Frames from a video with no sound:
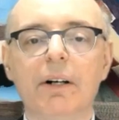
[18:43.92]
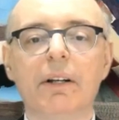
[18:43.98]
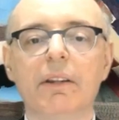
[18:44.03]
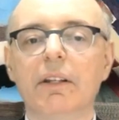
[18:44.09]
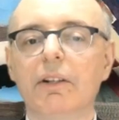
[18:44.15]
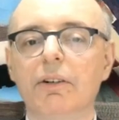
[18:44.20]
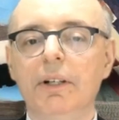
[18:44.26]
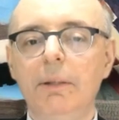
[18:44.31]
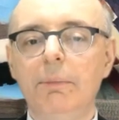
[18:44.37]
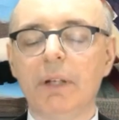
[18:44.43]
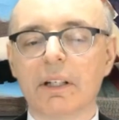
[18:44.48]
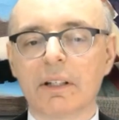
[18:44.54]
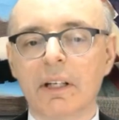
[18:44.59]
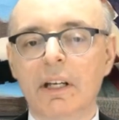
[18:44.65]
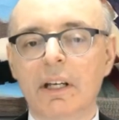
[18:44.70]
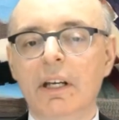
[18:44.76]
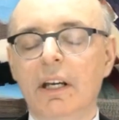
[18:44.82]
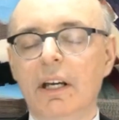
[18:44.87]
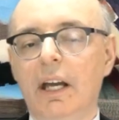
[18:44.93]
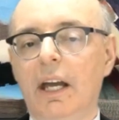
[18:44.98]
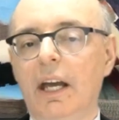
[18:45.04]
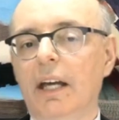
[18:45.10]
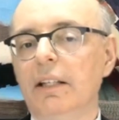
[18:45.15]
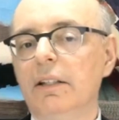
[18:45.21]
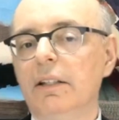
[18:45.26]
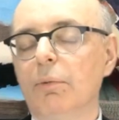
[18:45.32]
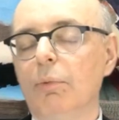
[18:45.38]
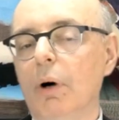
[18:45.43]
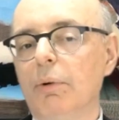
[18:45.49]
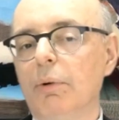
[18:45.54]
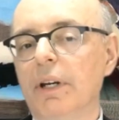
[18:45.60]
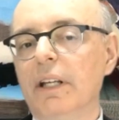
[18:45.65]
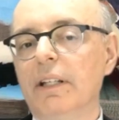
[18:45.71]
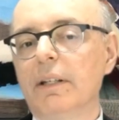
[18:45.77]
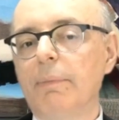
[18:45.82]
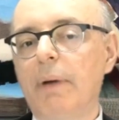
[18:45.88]
of the agreement. And what
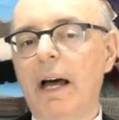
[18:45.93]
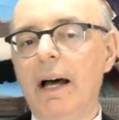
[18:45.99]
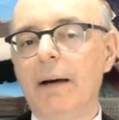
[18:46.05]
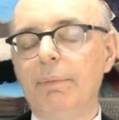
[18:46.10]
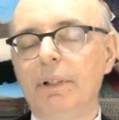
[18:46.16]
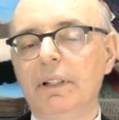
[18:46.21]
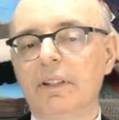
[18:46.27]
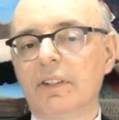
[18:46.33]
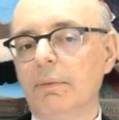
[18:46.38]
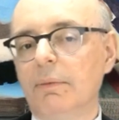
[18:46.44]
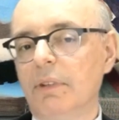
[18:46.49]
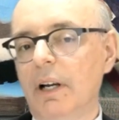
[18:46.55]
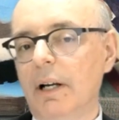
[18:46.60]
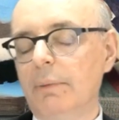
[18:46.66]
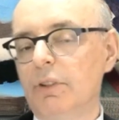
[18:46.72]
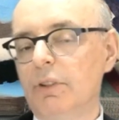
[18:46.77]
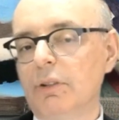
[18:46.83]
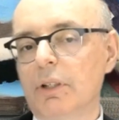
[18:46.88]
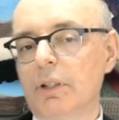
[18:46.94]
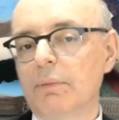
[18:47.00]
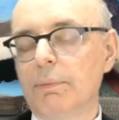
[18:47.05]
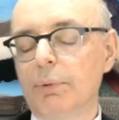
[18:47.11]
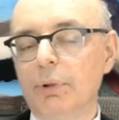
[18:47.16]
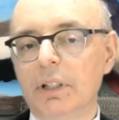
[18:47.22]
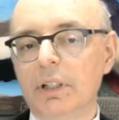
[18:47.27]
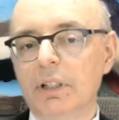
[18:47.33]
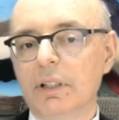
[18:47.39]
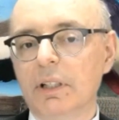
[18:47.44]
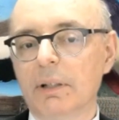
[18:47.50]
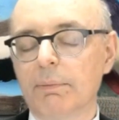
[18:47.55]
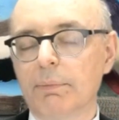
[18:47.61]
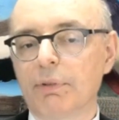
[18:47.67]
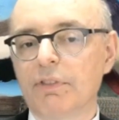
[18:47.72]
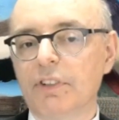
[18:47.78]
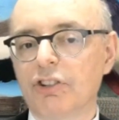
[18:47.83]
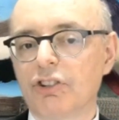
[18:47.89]
would end up happening is sometimes you can put in a
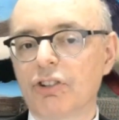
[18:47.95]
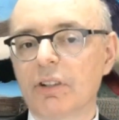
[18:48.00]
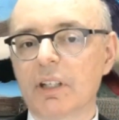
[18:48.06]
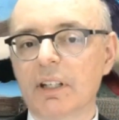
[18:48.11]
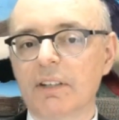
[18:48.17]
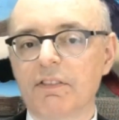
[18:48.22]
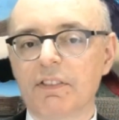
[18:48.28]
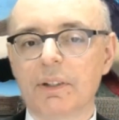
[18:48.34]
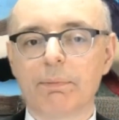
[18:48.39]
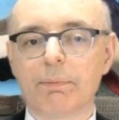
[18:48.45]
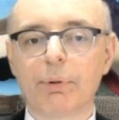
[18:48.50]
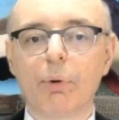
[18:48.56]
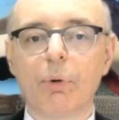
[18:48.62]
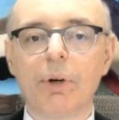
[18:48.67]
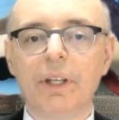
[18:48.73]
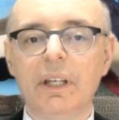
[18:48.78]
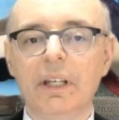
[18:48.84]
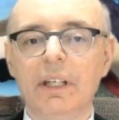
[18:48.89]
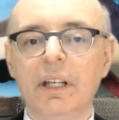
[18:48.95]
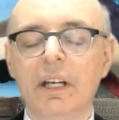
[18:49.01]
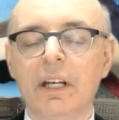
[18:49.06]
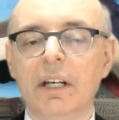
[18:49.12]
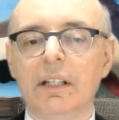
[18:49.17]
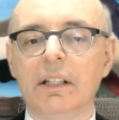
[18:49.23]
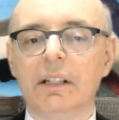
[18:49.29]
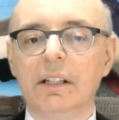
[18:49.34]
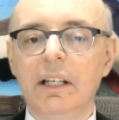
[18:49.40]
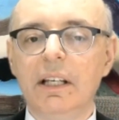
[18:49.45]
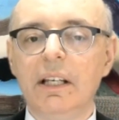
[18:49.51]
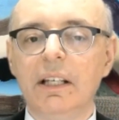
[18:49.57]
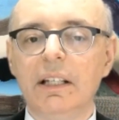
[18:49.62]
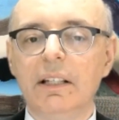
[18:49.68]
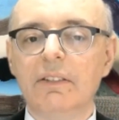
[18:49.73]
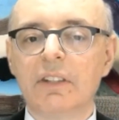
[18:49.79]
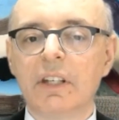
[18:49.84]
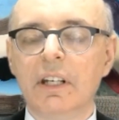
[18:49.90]
provision that if an employee
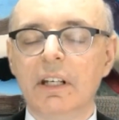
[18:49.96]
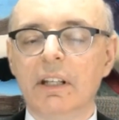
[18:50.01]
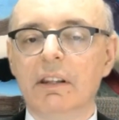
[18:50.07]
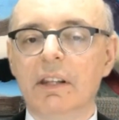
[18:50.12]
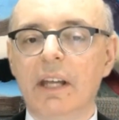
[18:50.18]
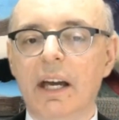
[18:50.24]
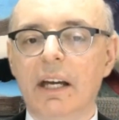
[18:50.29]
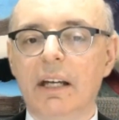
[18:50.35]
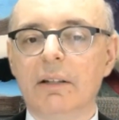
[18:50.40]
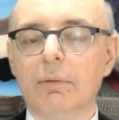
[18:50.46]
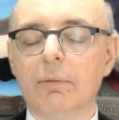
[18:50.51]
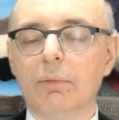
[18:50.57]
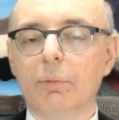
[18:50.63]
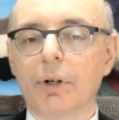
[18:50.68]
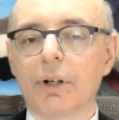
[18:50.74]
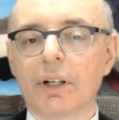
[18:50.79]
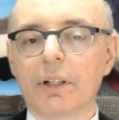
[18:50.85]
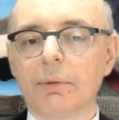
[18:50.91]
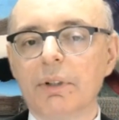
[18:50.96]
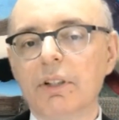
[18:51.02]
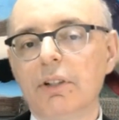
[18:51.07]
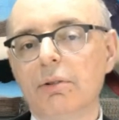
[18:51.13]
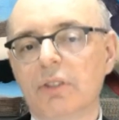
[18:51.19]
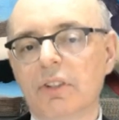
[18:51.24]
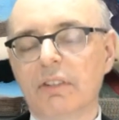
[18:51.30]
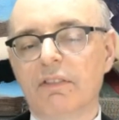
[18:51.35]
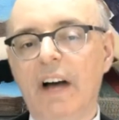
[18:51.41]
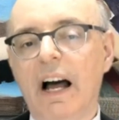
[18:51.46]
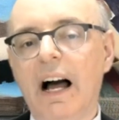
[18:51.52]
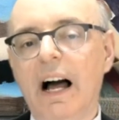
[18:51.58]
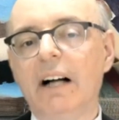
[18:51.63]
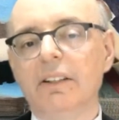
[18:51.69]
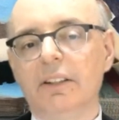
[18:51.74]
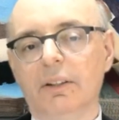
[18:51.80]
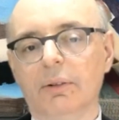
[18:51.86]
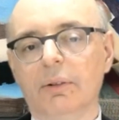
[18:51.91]
leaves, then we're going to reduce the
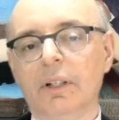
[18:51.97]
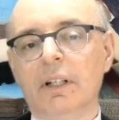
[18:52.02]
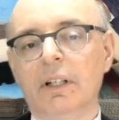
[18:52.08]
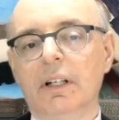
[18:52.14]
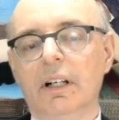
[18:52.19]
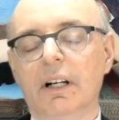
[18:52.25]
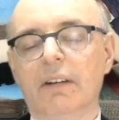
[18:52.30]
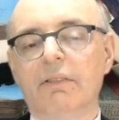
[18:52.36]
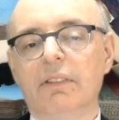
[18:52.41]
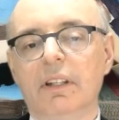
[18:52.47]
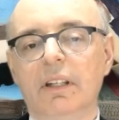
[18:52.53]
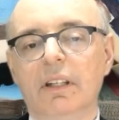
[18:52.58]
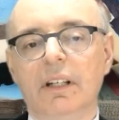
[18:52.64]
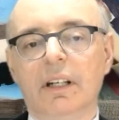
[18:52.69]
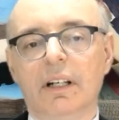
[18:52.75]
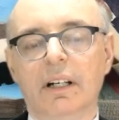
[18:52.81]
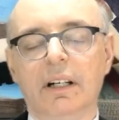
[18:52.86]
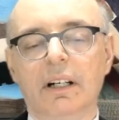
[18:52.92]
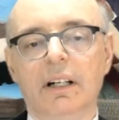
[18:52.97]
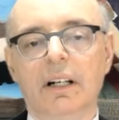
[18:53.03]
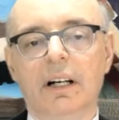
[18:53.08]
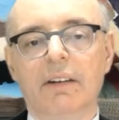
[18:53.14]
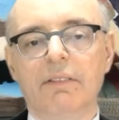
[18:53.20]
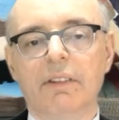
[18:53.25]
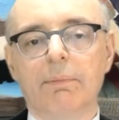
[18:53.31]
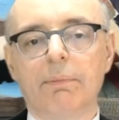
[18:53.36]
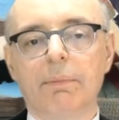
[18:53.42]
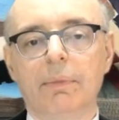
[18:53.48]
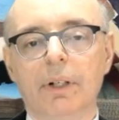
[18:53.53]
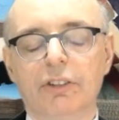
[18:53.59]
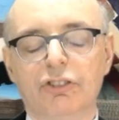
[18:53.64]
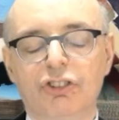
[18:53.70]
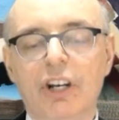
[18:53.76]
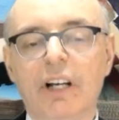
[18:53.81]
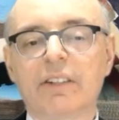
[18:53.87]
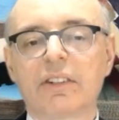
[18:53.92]
value of or
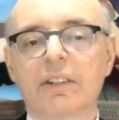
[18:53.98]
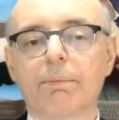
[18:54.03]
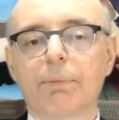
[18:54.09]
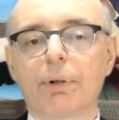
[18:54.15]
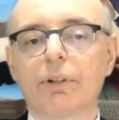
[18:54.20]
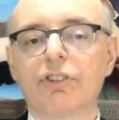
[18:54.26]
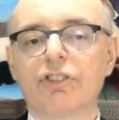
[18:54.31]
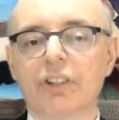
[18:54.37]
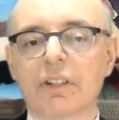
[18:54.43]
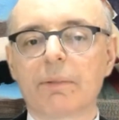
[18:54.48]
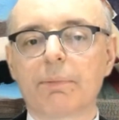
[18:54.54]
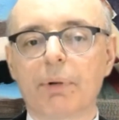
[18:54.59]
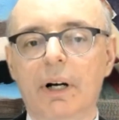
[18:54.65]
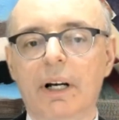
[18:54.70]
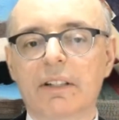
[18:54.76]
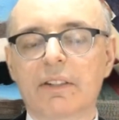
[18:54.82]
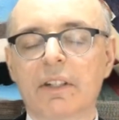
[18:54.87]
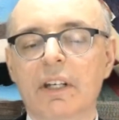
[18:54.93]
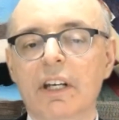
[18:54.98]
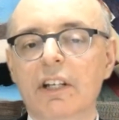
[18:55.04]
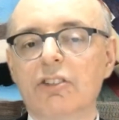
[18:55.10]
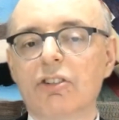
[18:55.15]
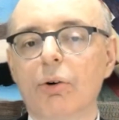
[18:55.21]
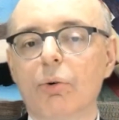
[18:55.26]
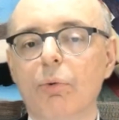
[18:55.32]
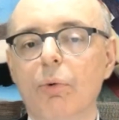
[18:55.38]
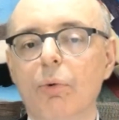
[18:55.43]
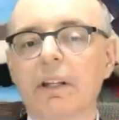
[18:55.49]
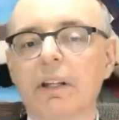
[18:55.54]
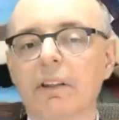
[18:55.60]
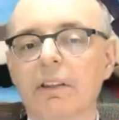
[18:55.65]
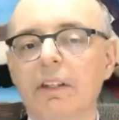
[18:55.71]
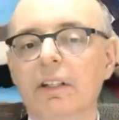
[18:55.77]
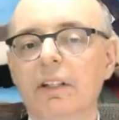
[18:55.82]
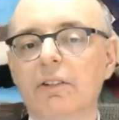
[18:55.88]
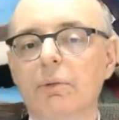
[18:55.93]
just the purchase price. So one of the
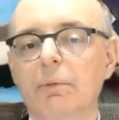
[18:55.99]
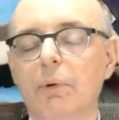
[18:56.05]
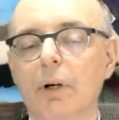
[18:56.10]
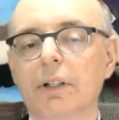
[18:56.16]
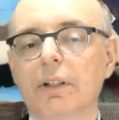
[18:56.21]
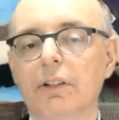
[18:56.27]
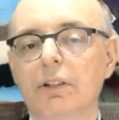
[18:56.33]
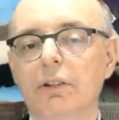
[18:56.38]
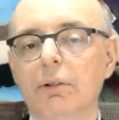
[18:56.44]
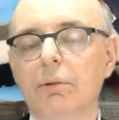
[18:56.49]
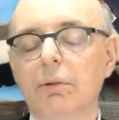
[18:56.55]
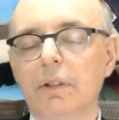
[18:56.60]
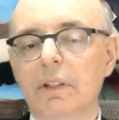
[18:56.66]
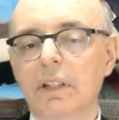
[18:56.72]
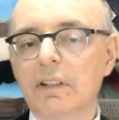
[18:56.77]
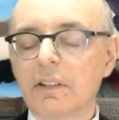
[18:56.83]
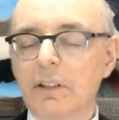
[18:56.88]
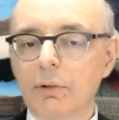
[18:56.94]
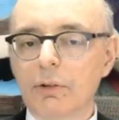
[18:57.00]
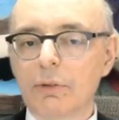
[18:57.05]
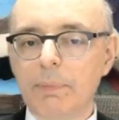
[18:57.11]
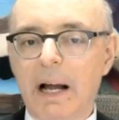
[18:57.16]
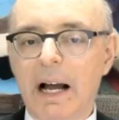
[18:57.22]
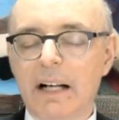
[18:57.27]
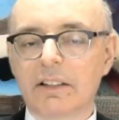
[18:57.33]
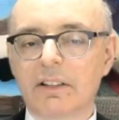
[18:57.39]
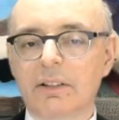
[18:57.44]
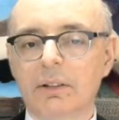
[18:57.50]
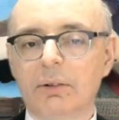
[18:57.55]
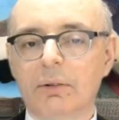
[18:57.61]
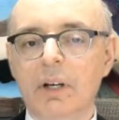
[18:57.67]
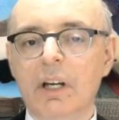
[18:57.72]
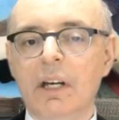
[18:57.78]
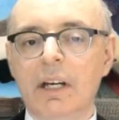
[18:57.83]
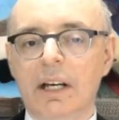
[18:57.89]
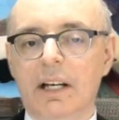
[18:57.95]
things we want to do, this goes back to,
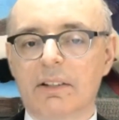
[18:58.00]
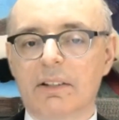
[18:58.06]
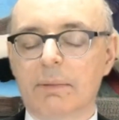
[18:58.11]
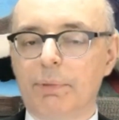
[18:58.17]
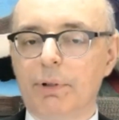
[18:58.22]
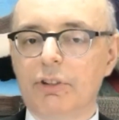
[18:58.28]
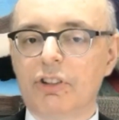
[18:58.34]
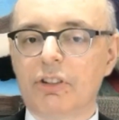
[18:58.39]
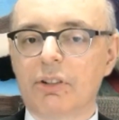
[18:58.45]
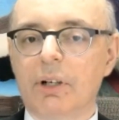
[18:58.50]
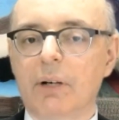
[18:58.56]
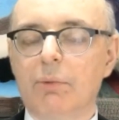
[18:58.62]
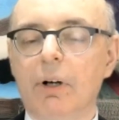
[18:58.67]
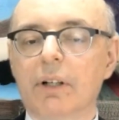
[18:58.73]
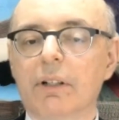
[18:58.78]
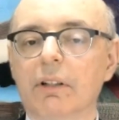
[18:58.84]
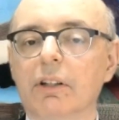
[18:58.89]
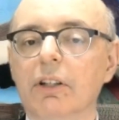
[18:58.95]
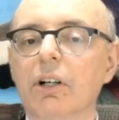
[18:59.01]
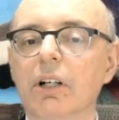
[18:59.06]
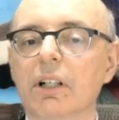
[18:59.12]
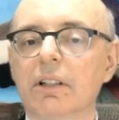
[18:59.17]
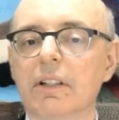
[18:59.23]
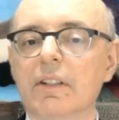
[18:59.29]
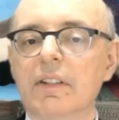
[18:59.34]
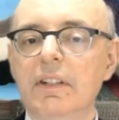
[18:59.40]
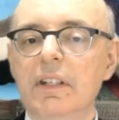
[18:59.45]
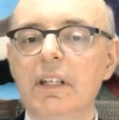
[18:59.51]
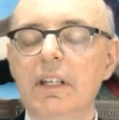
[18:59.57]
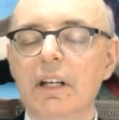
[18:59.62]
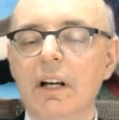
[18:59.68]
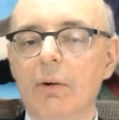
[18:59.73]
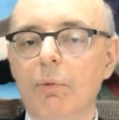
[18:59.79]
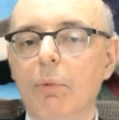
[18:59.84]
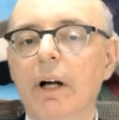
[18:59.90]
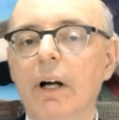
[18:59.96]
as a purchaser, I want to look to see
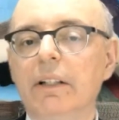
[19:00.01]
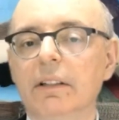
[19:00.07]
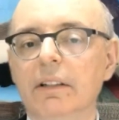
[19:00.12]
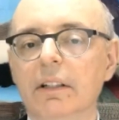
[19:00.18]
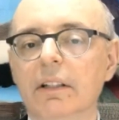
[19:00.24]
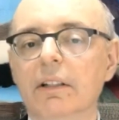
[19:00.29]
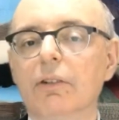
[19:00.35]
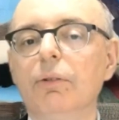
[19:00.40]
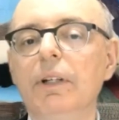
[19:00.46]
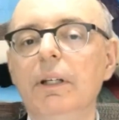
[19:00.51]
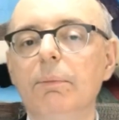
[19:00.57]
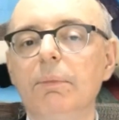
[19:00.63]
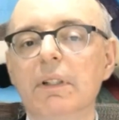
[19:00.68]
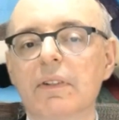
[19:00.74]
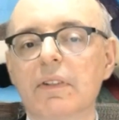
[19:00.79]
what the agreements